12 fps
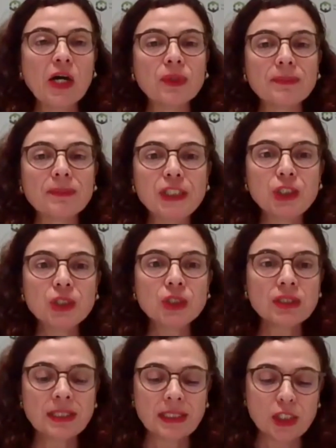Our
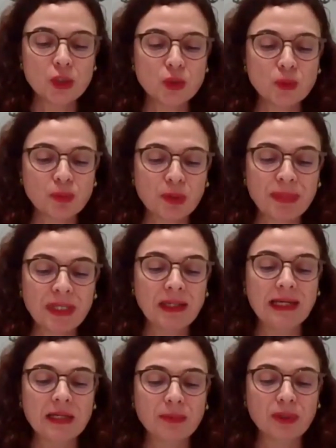vision is to
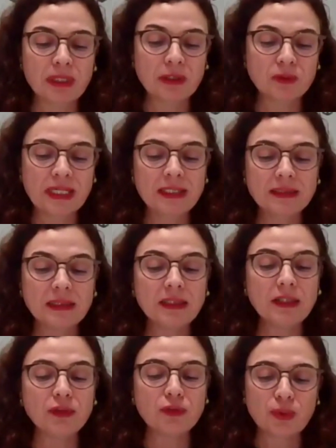propel carbon
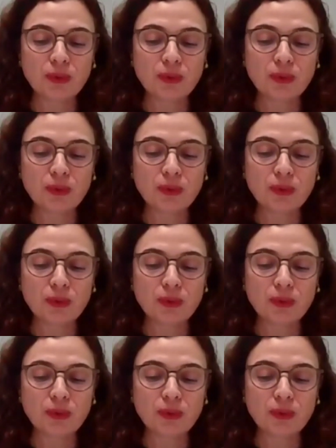neutrality